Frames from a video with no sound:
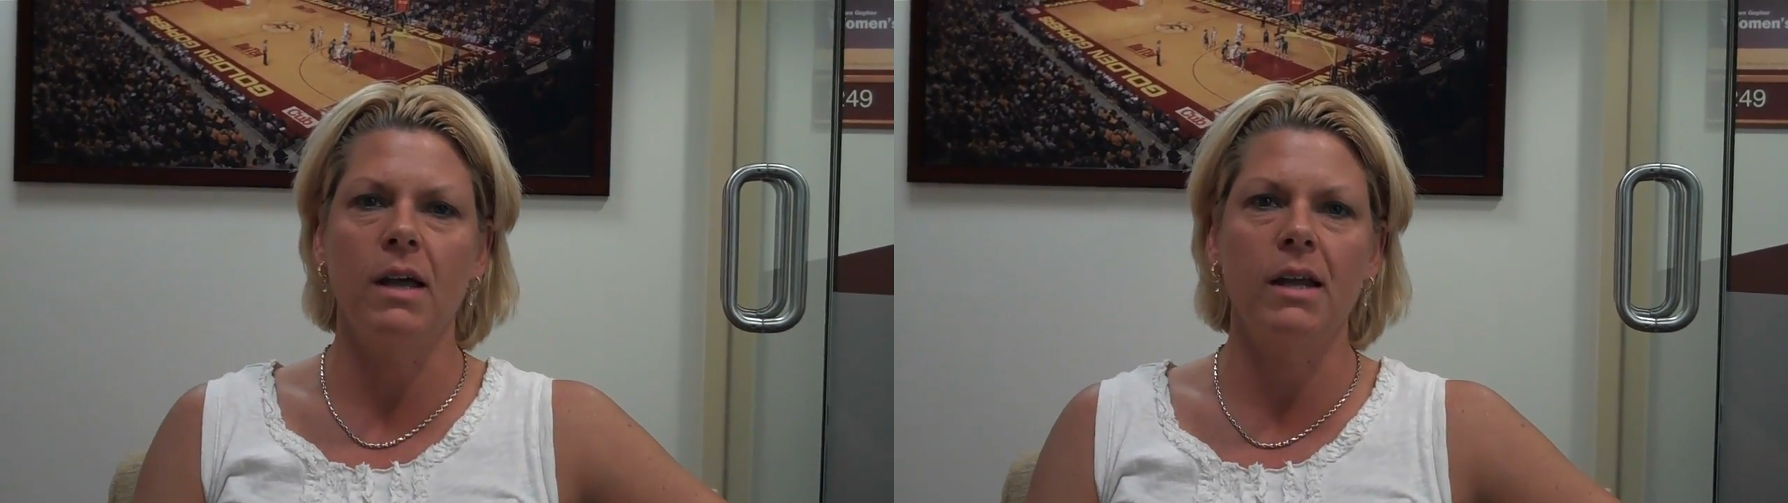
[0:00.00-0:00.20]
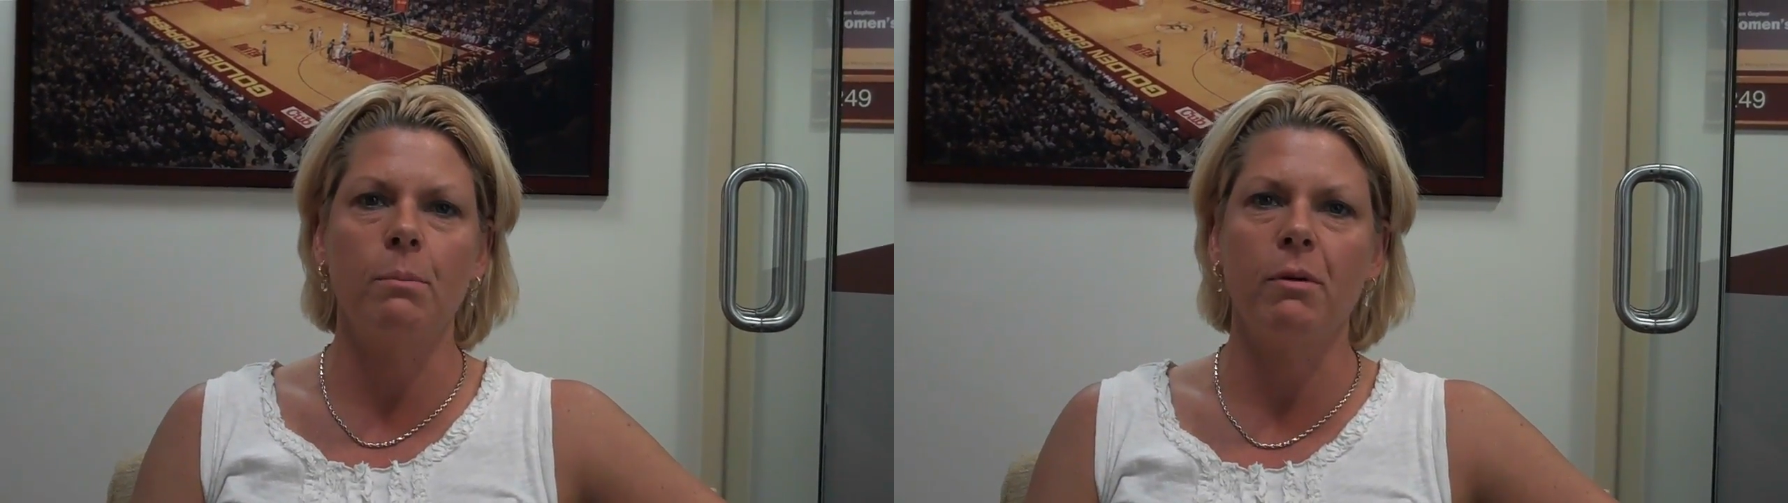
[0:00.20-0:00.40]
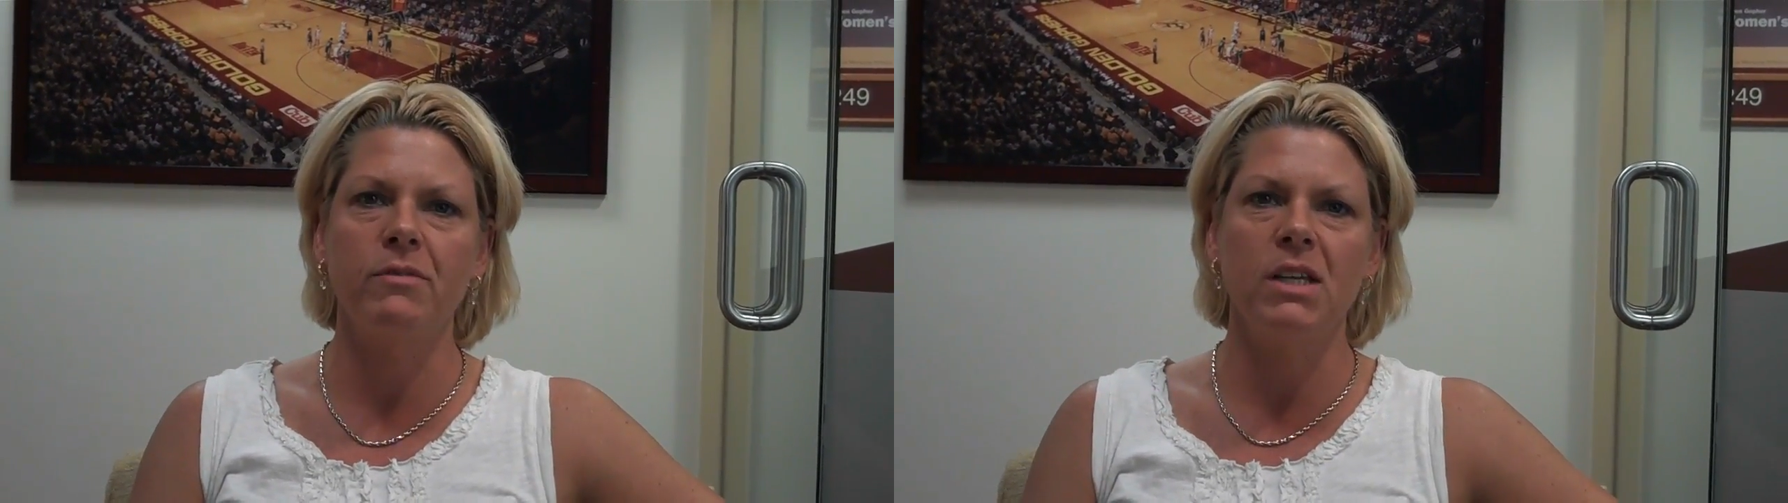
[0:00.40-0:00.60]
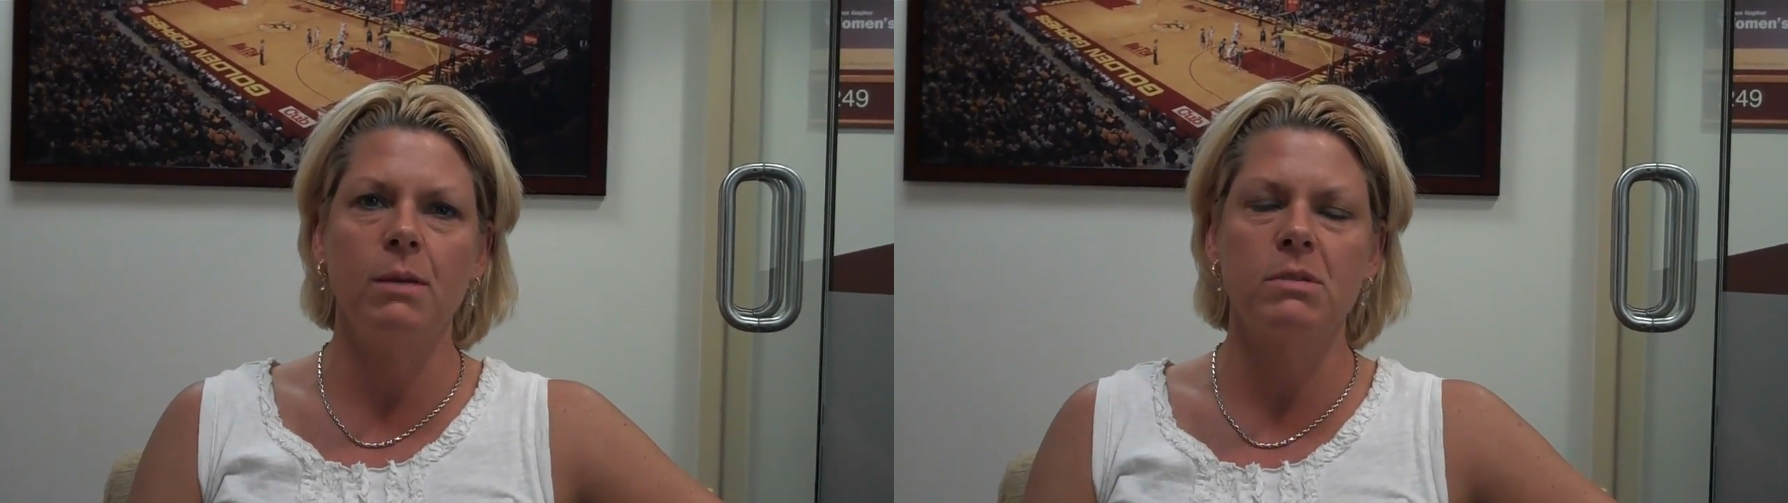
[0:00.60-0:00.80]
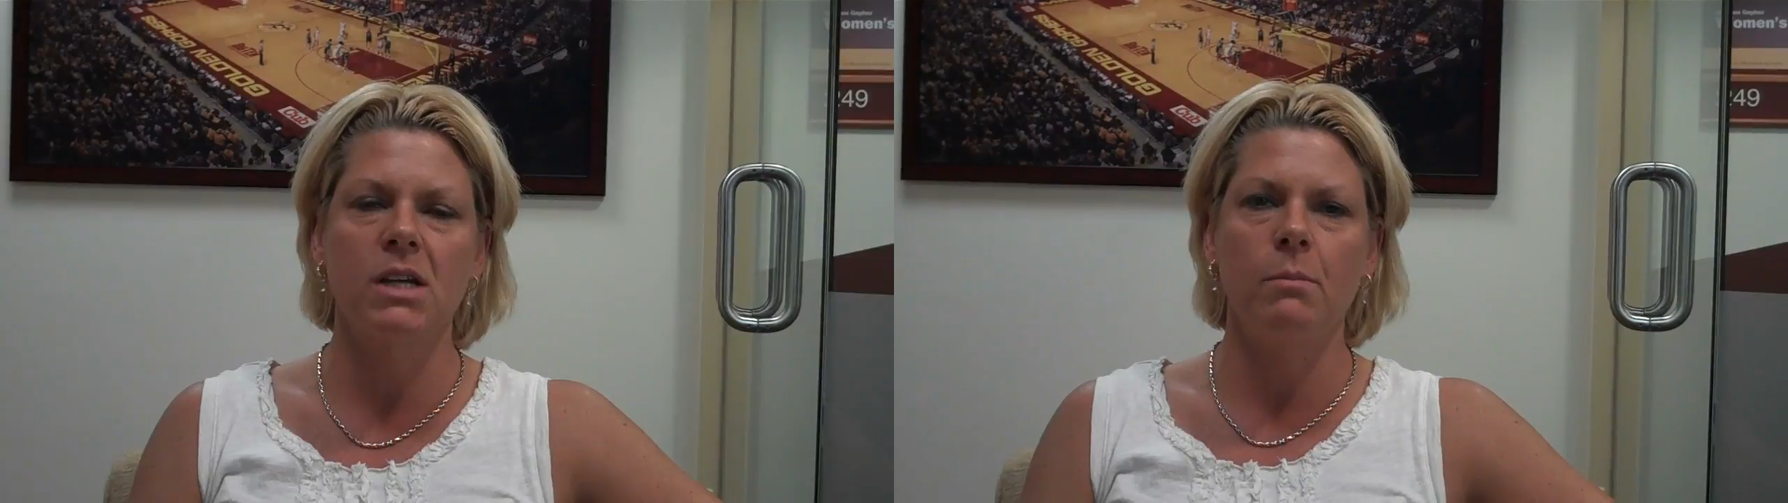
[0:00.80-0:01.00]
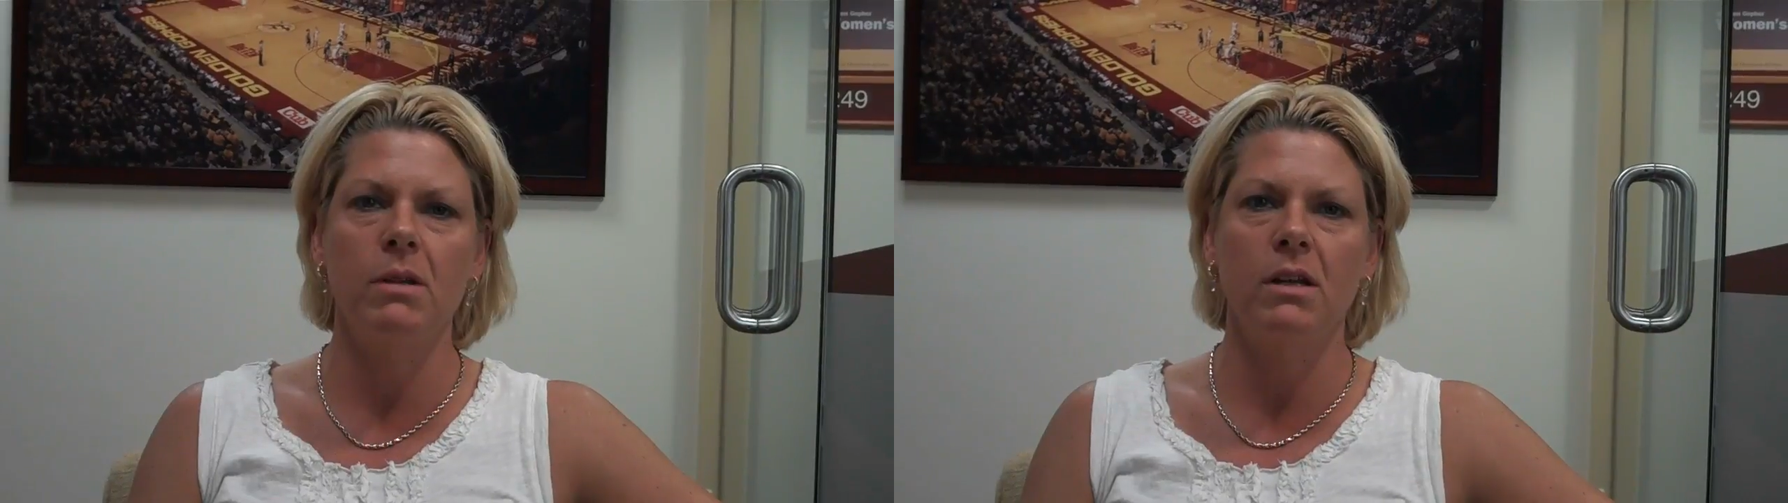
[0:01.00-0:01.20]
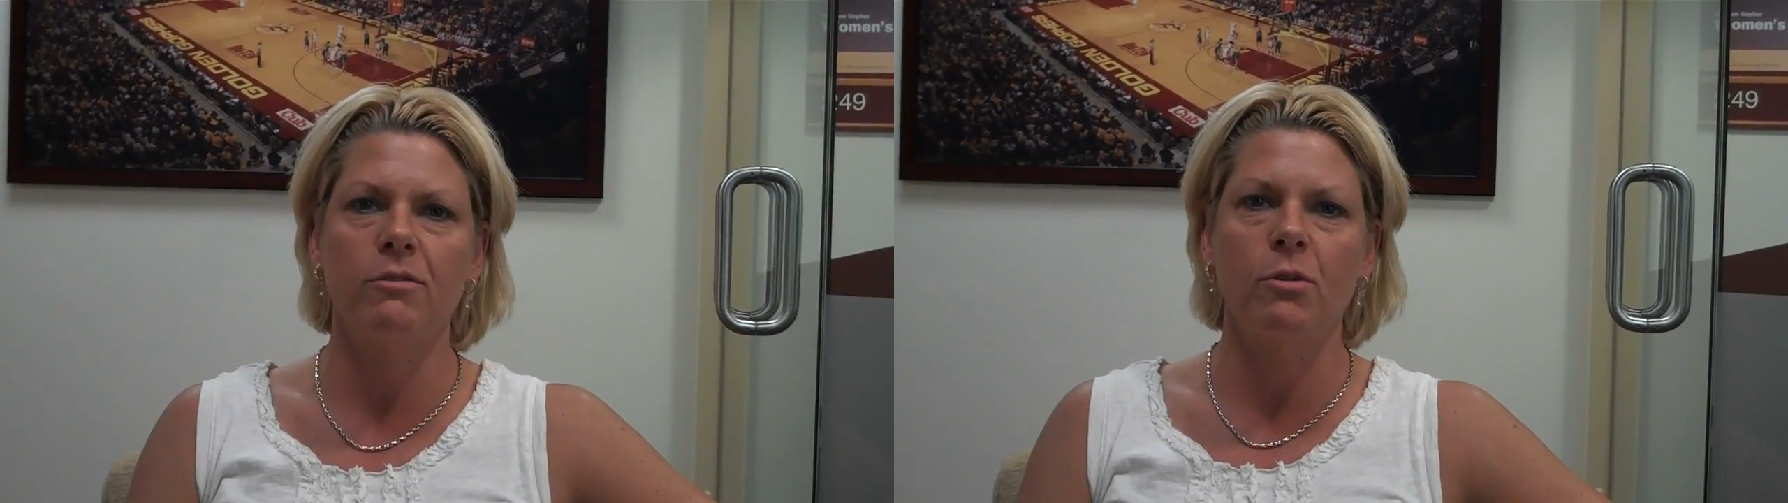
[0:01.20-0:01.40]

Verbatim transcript: lineup of teams coming in